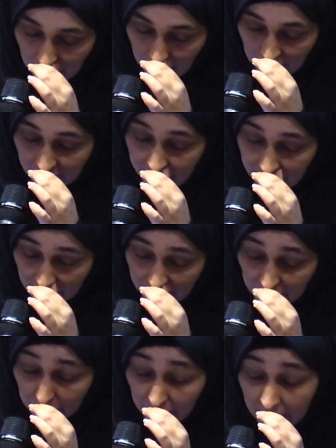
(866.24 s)
I think there
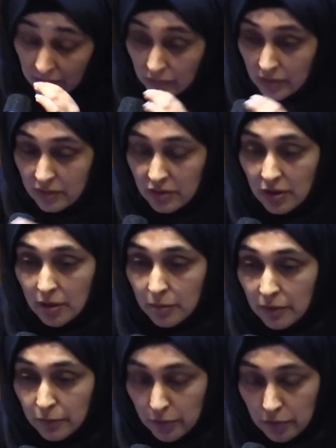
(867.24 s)
is a place for this type
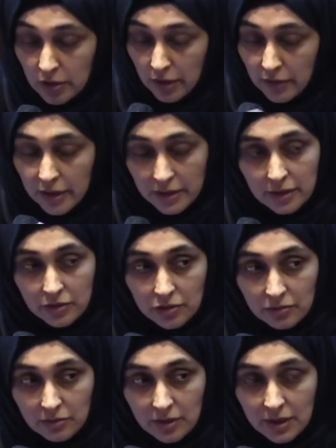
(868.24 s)
of direct
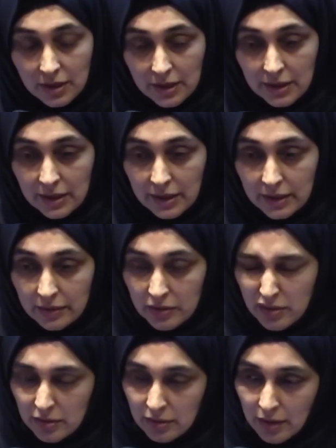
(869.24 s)
action. There clearly
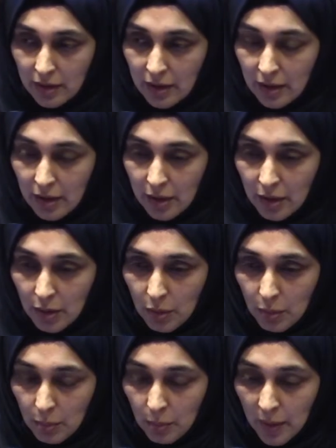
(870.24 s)
is.
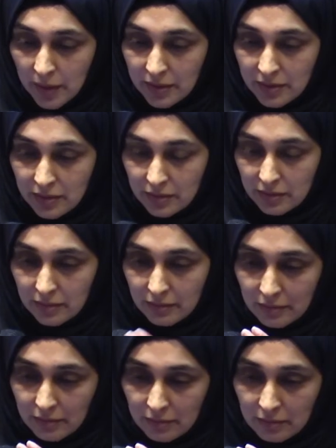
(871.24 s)
But
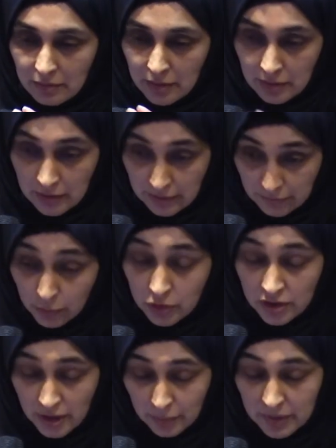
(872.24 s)
if you want
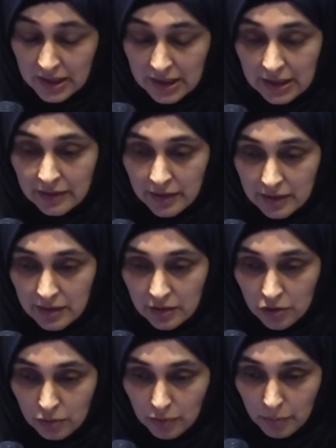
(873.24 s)
to take particularly the
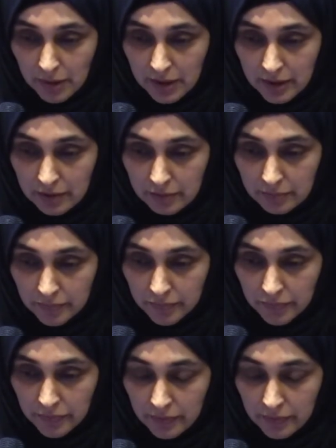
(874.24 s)
Extinction Rebellion